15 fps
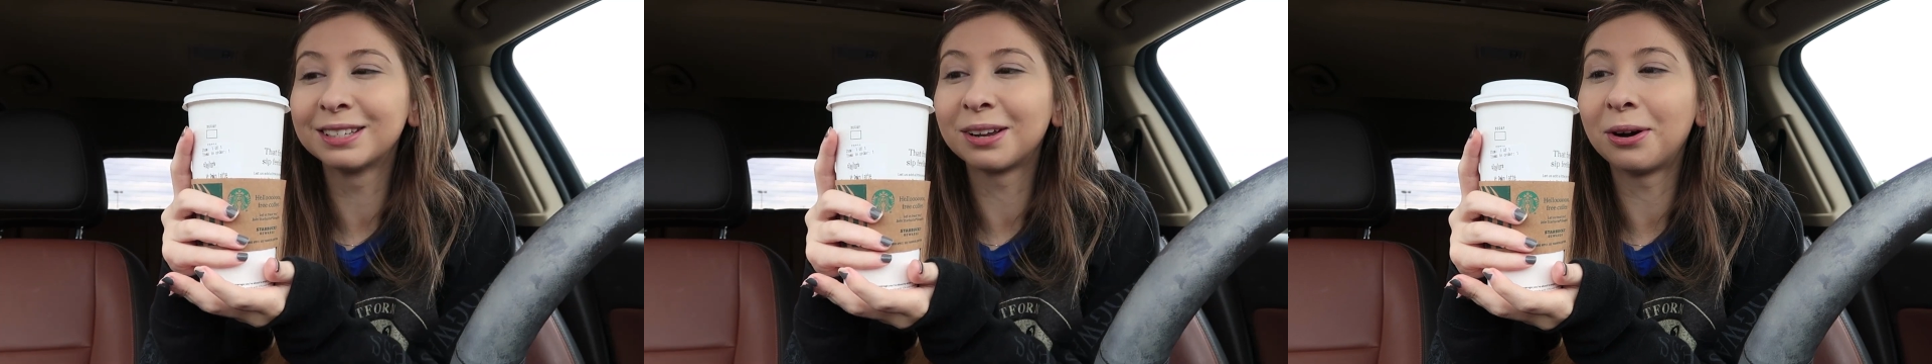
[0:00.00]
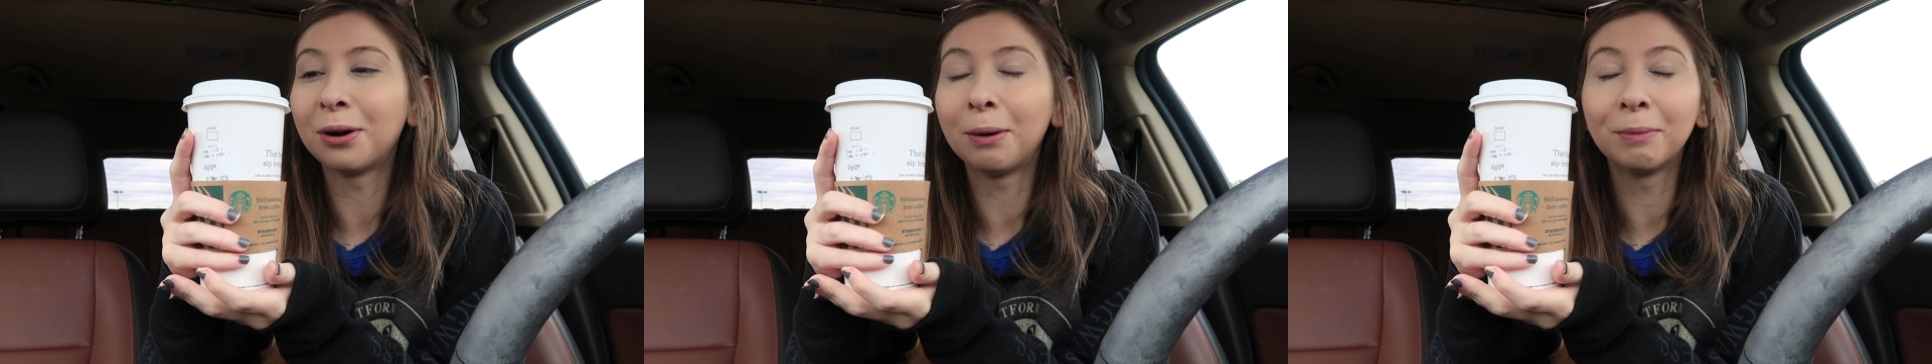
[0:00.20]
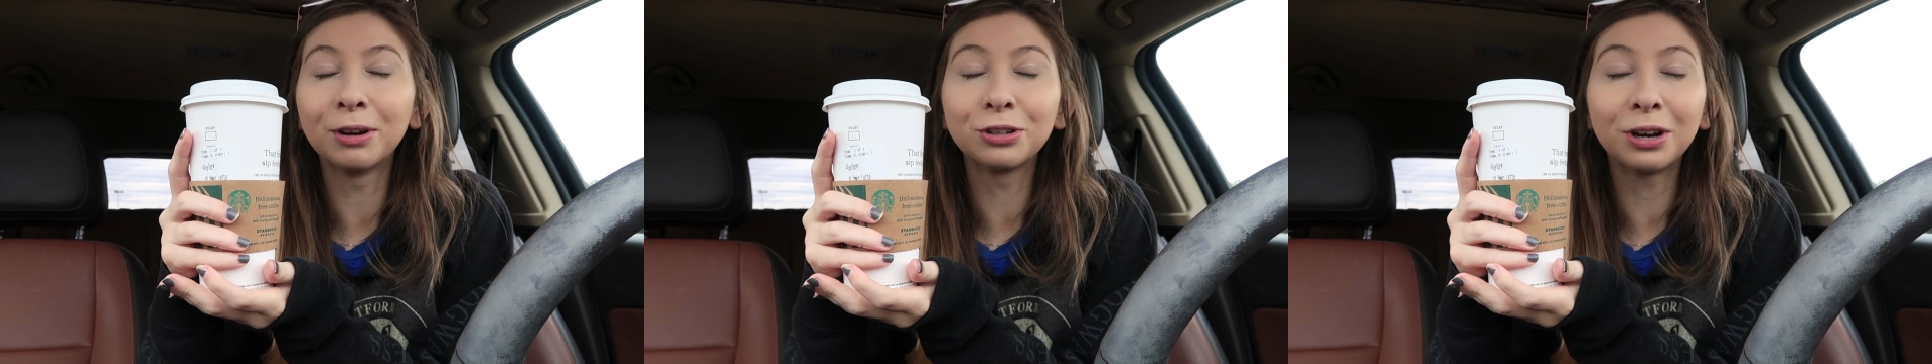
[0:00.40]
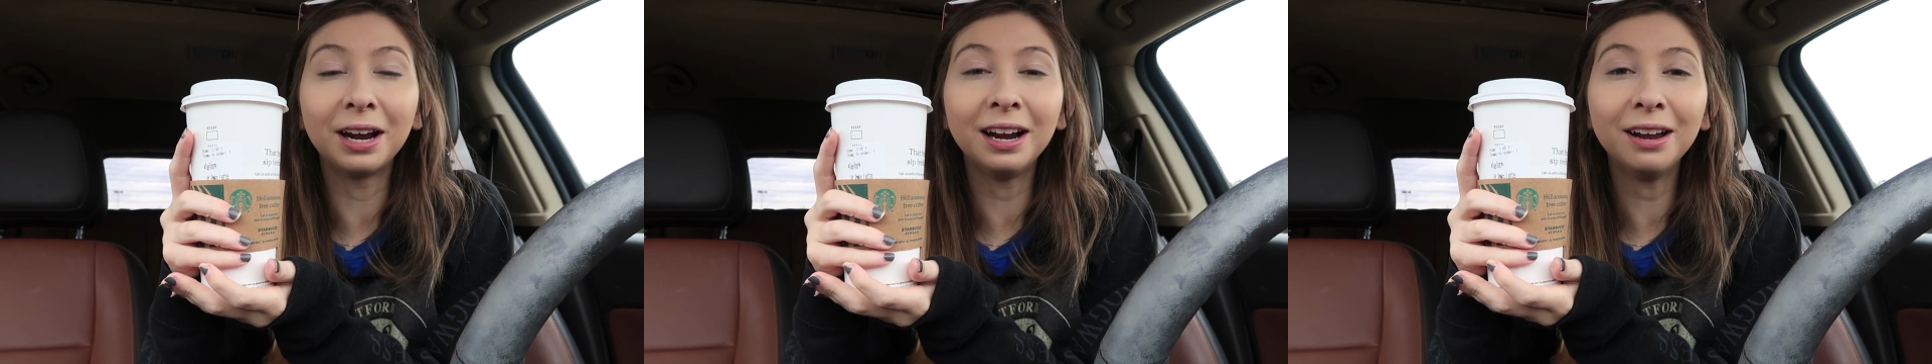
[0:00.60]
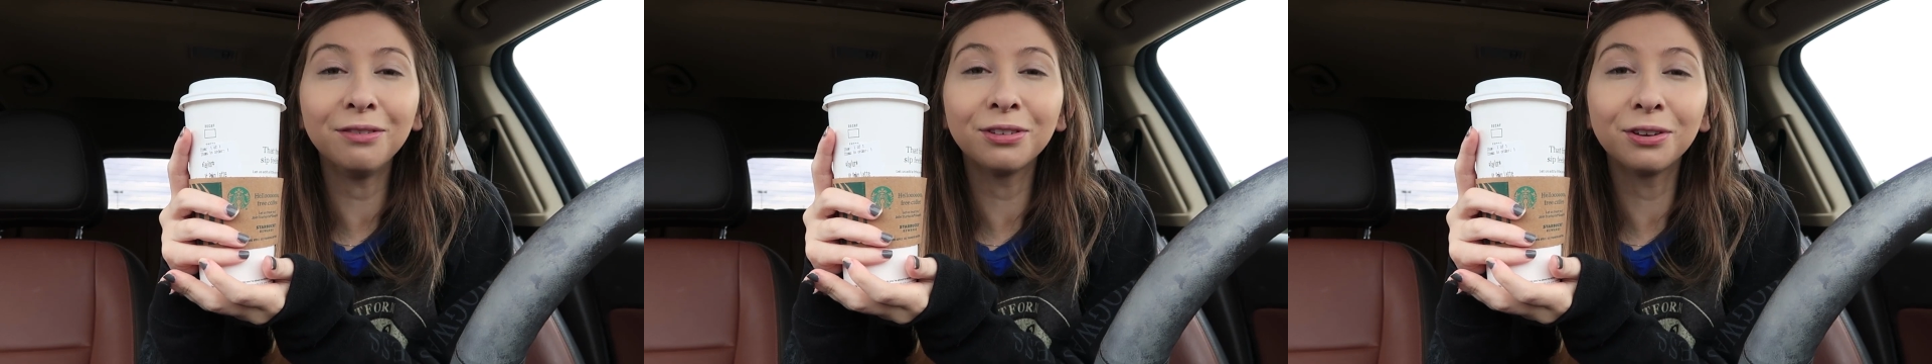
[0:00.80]
so I'm gonna
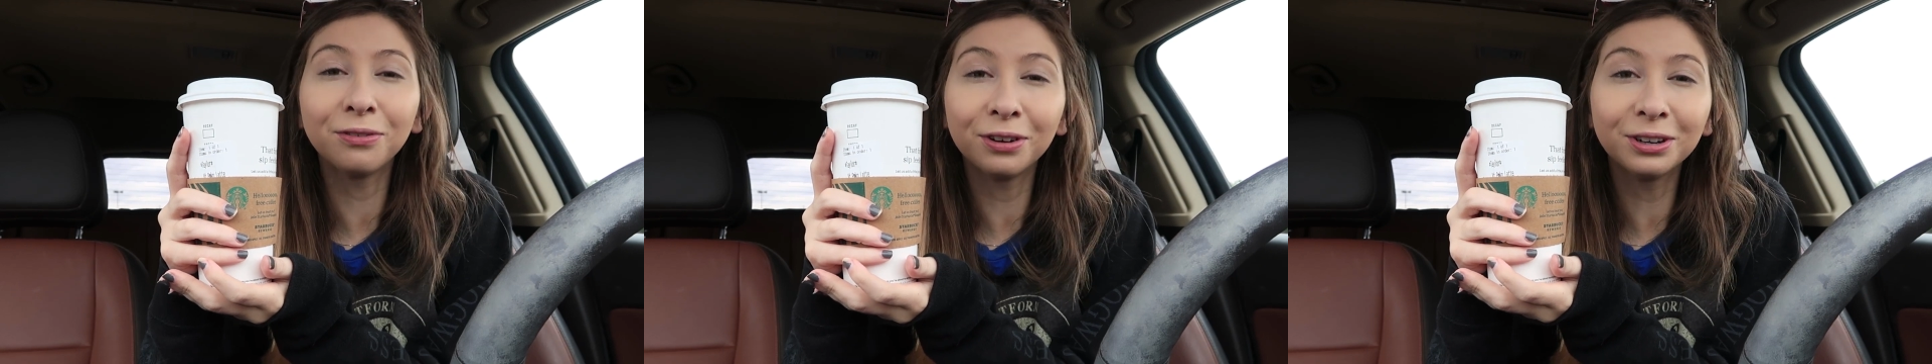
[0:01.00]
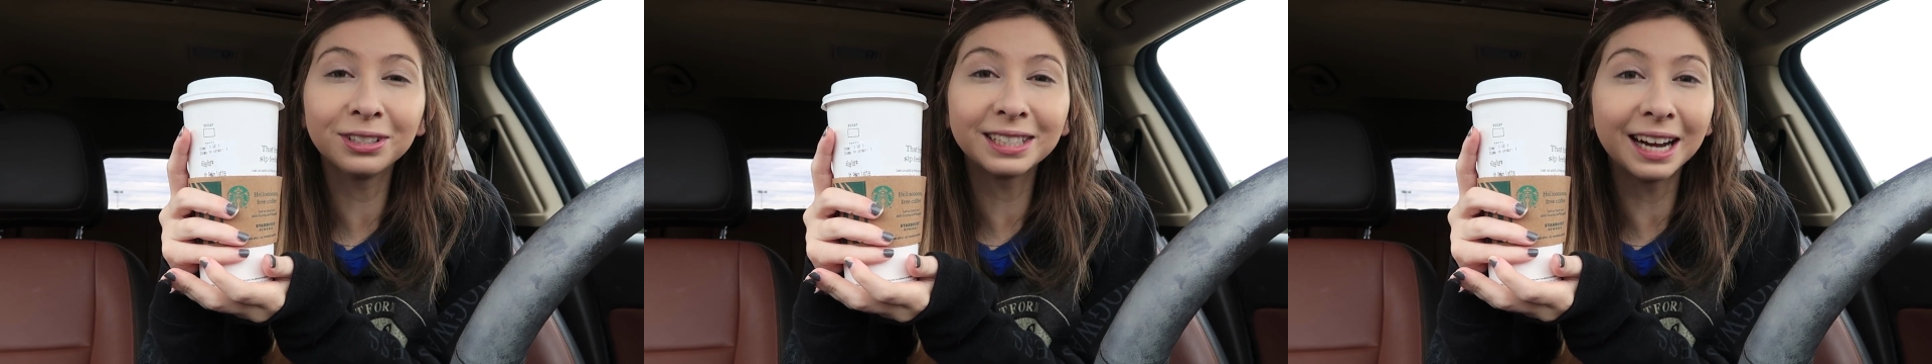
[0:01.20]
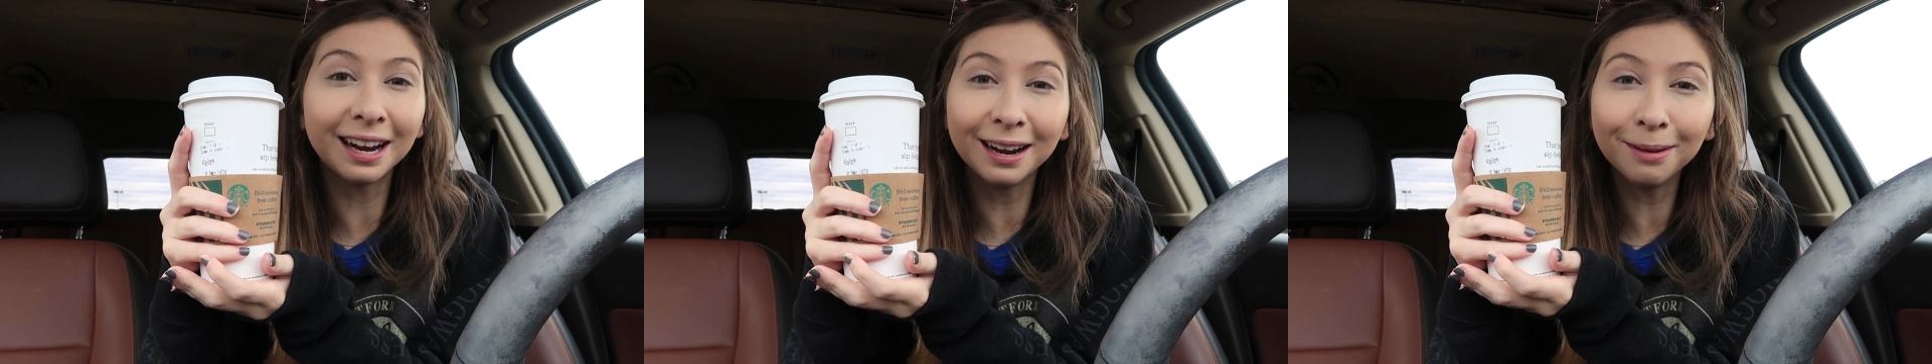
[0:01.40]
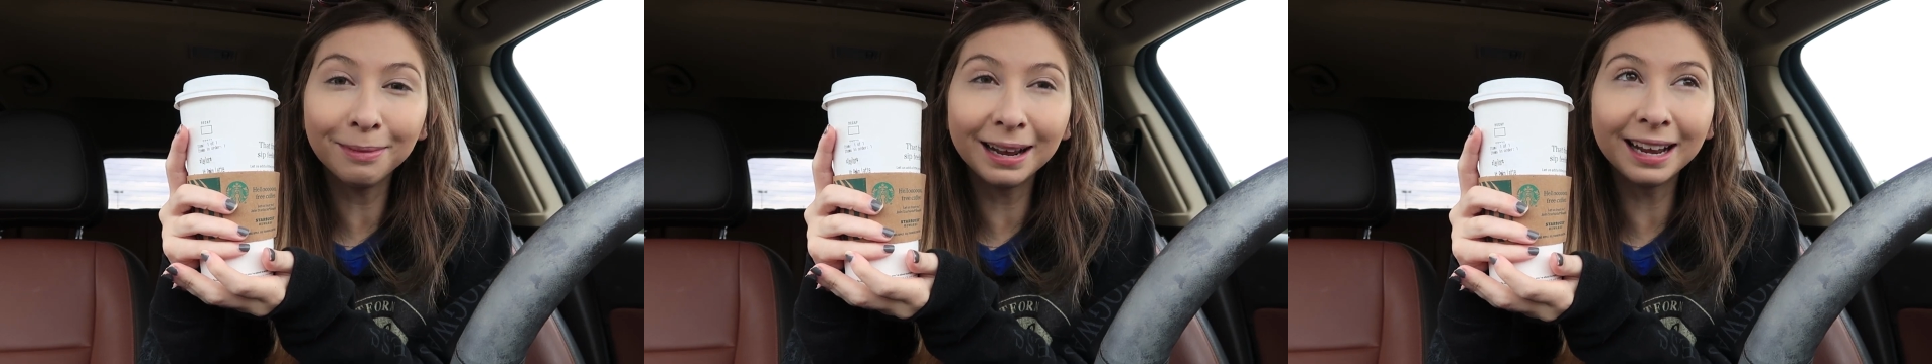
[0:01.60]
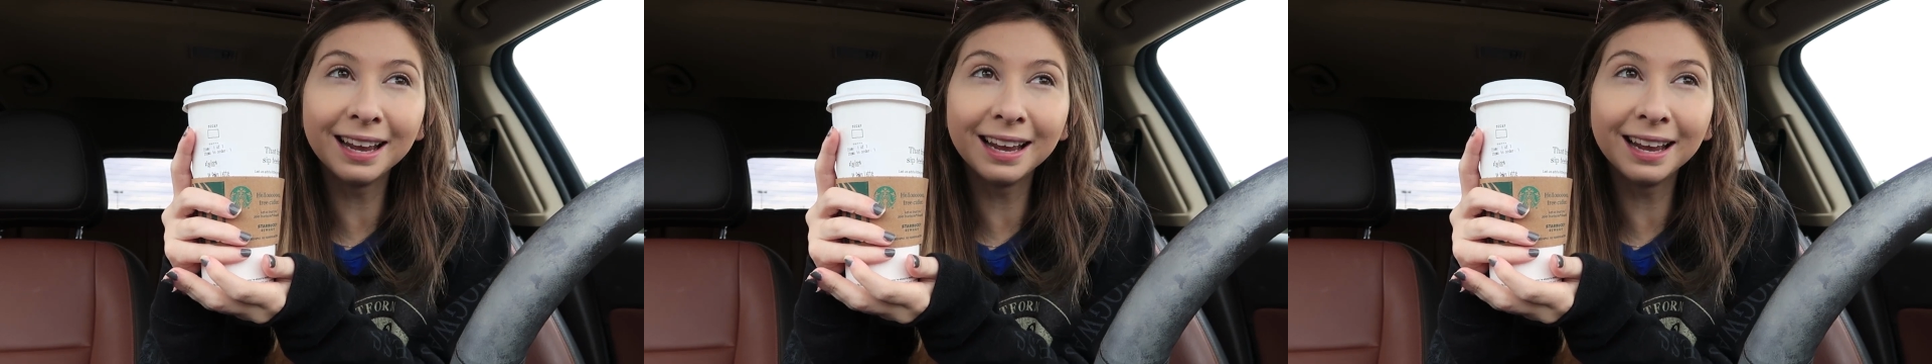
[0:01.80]
try it for the first time